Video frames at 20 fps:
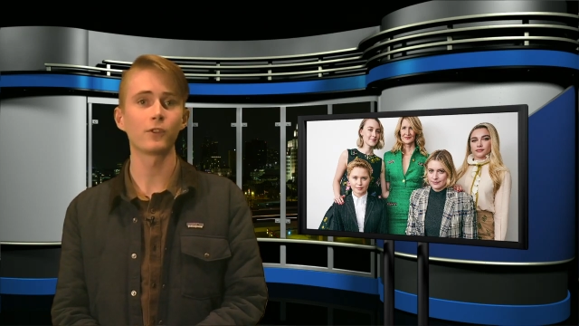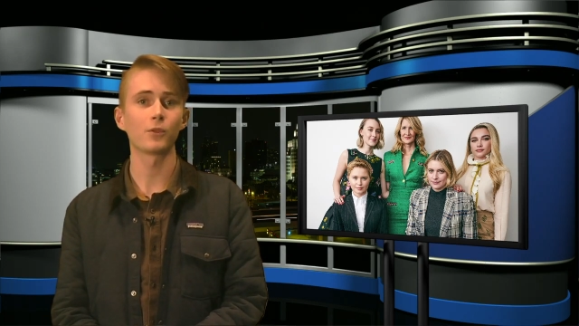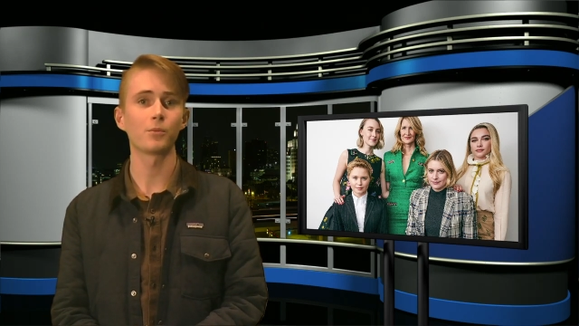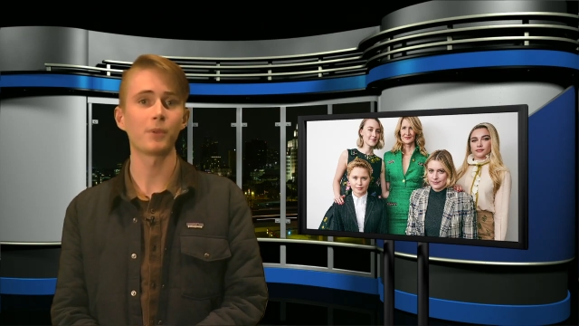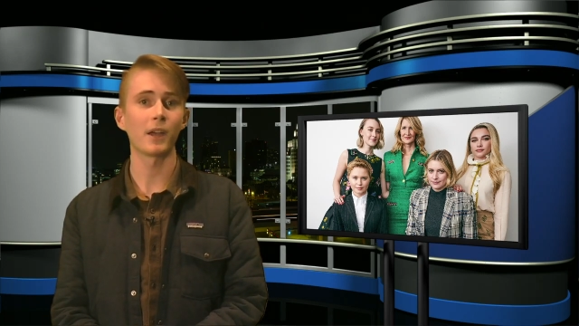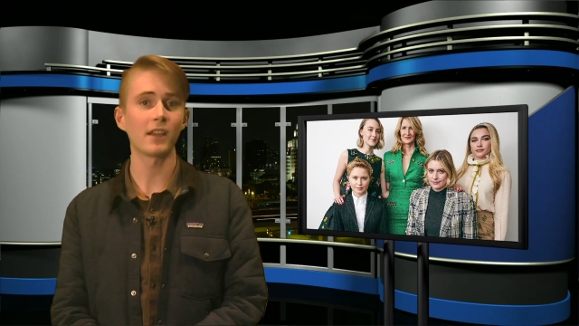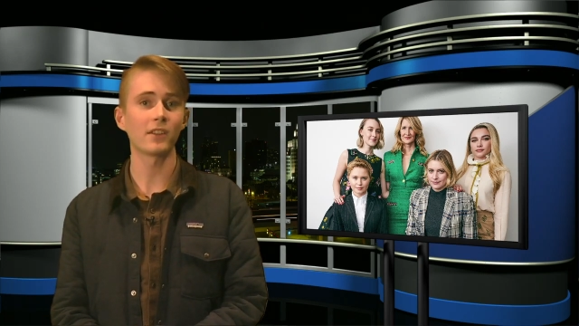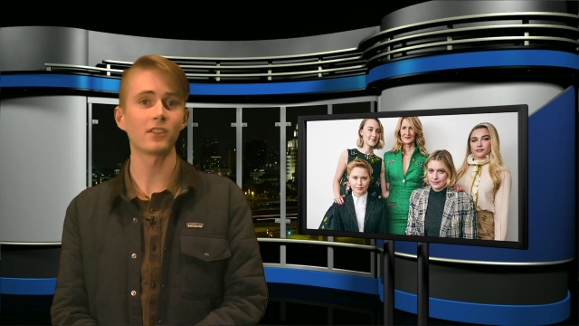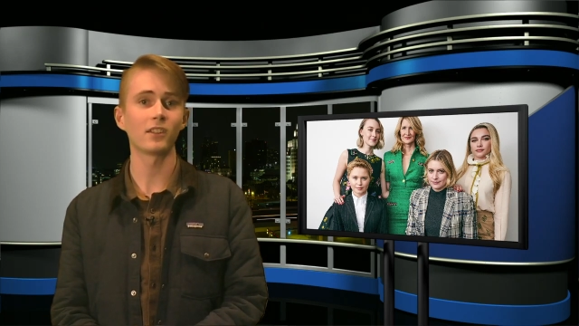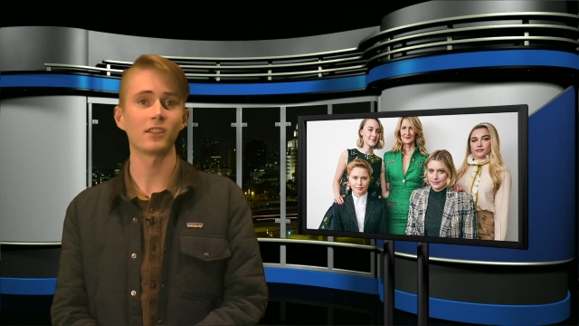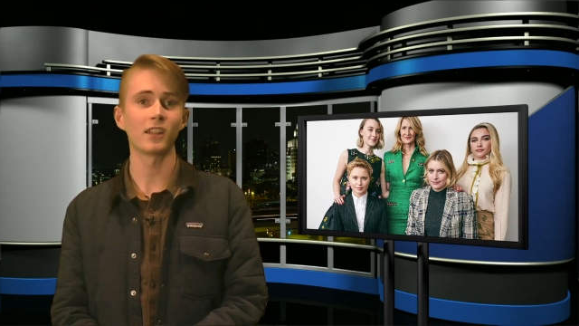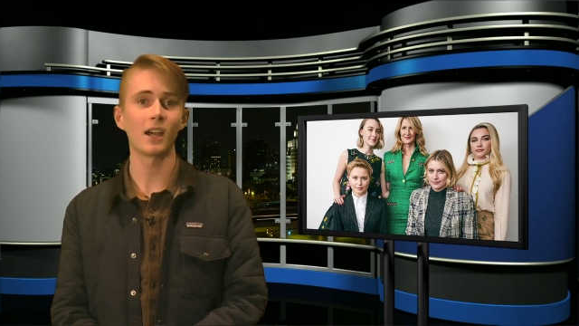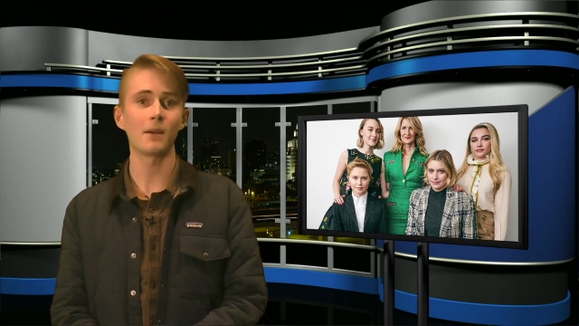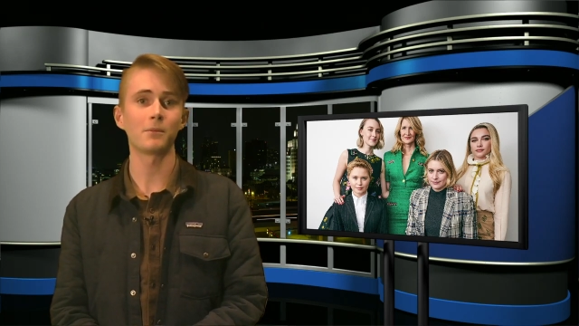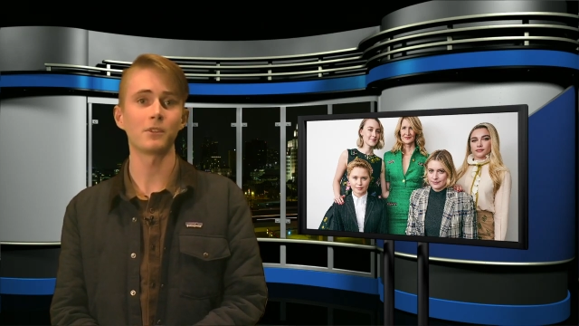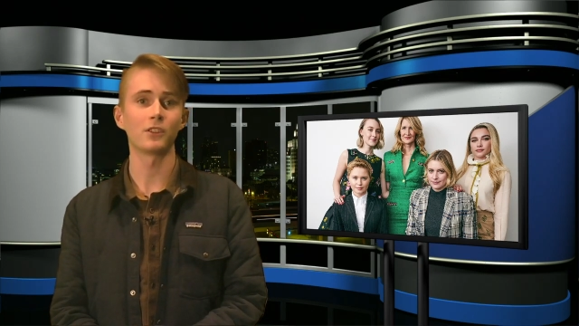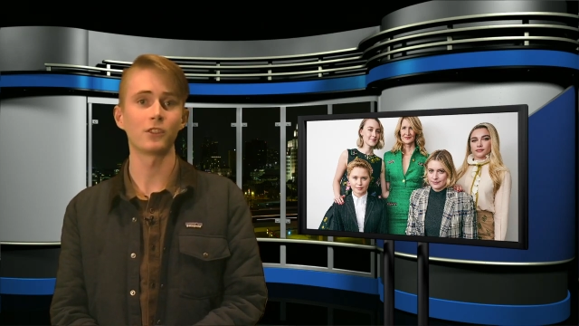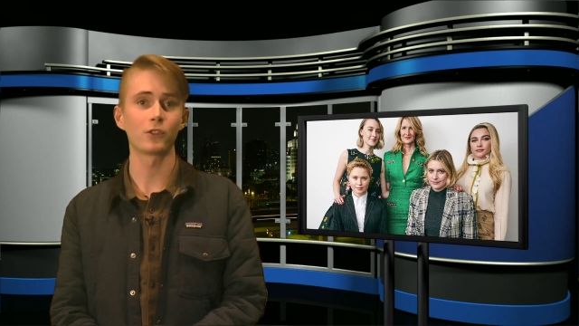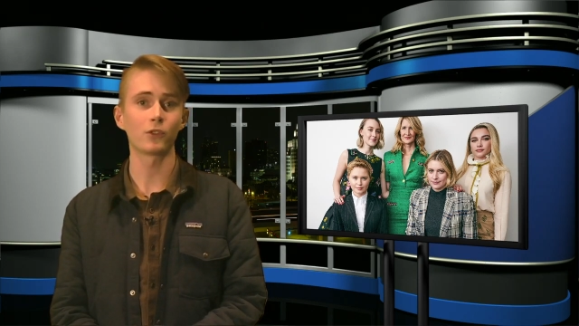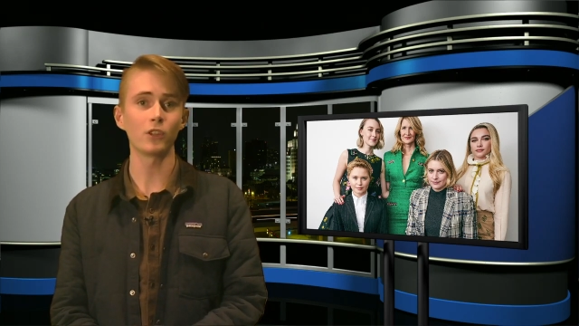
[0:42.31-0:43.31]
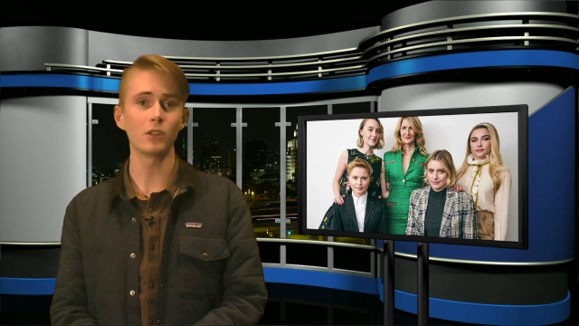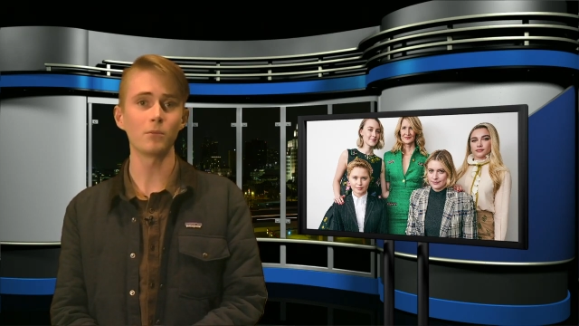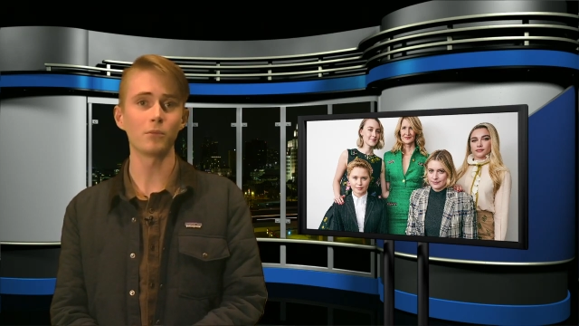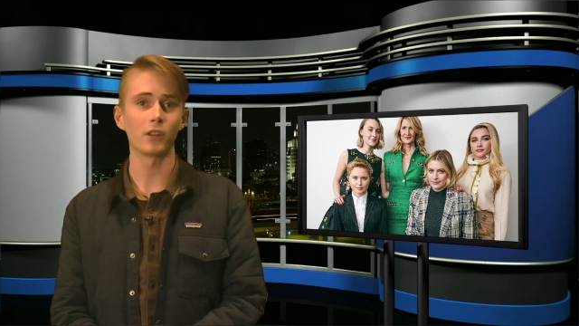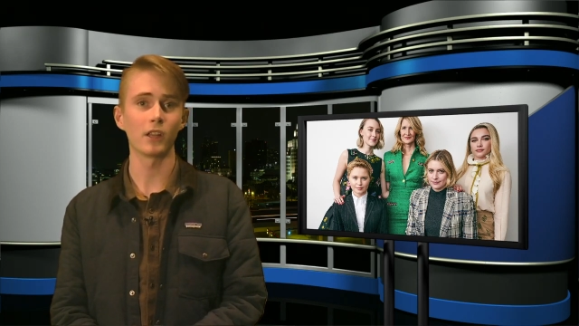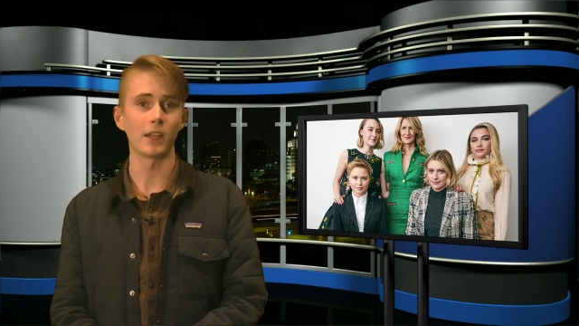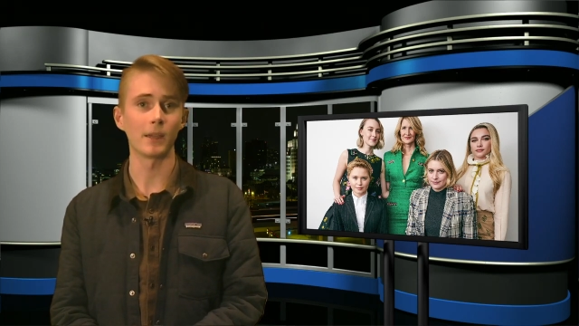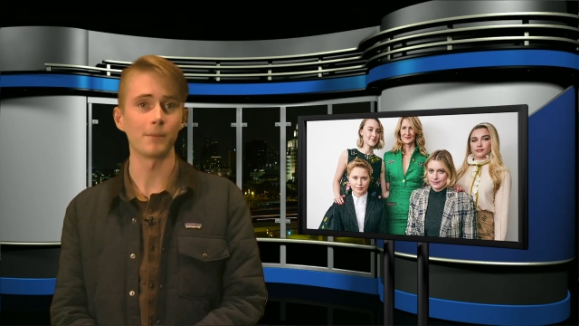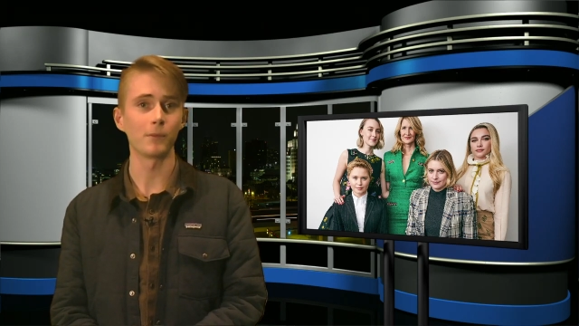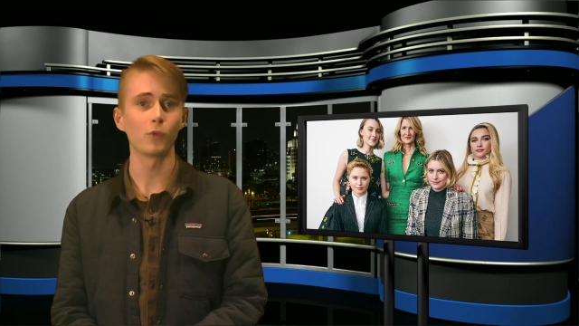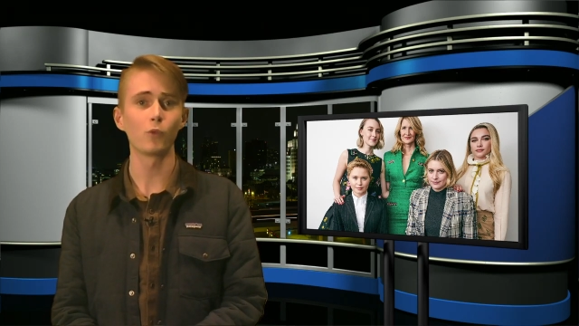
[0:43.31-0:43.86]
Best Adapted Screenplay,